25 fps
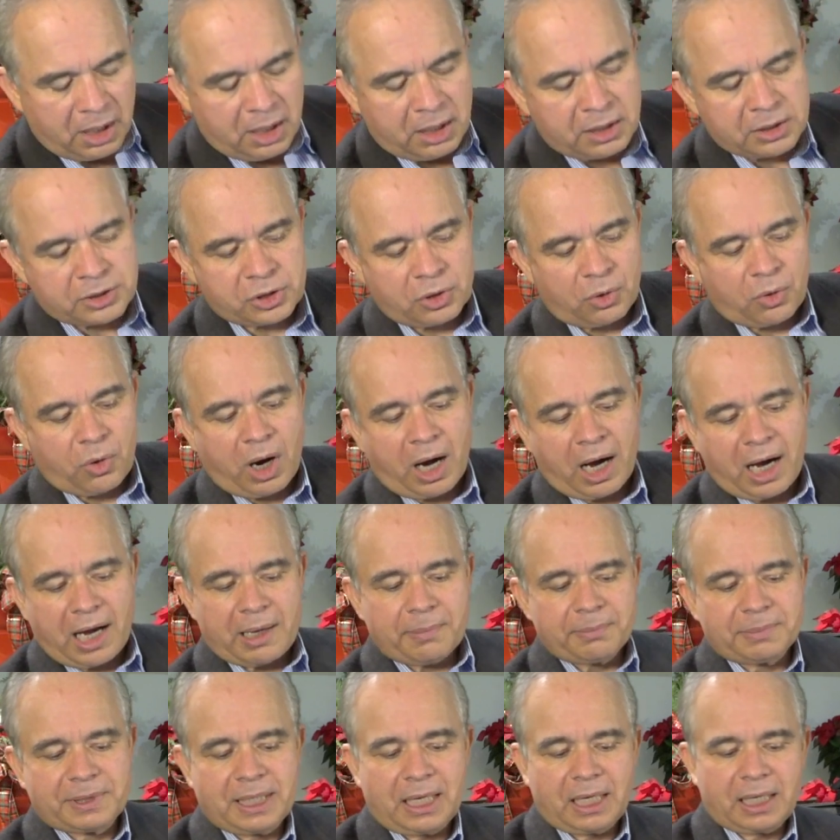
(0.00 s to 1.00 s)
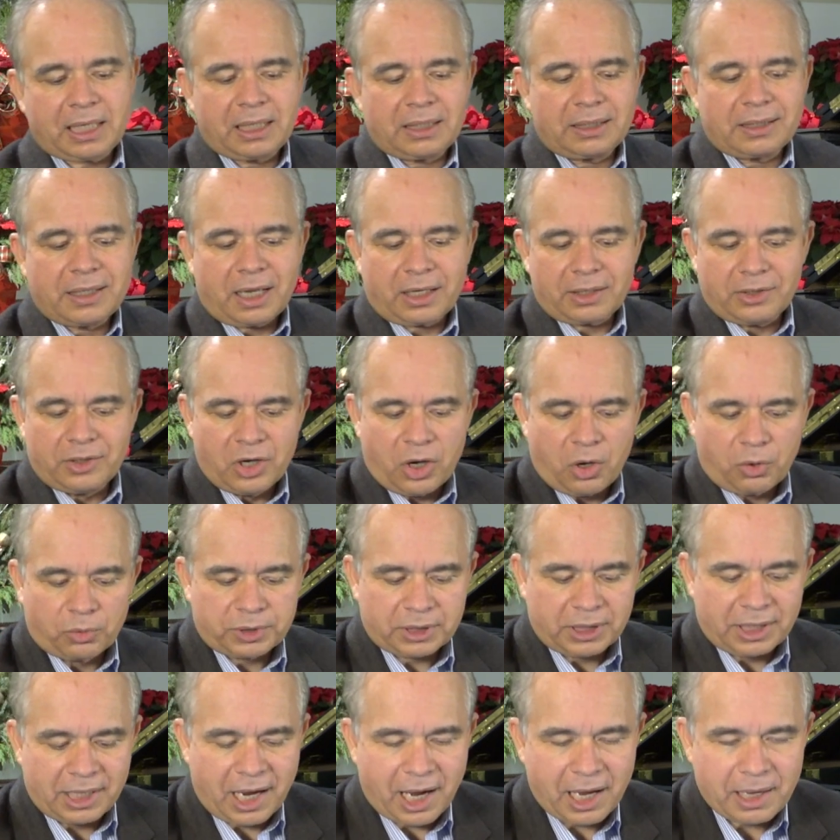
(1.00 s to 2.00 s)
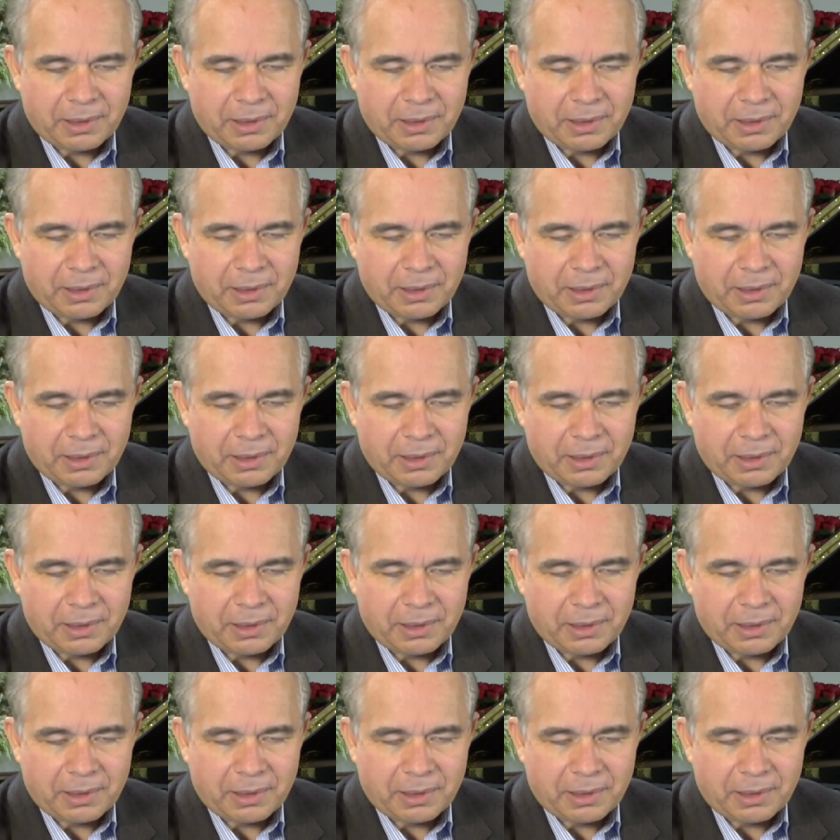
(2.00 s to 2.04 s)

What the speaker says: So I am taking that note and I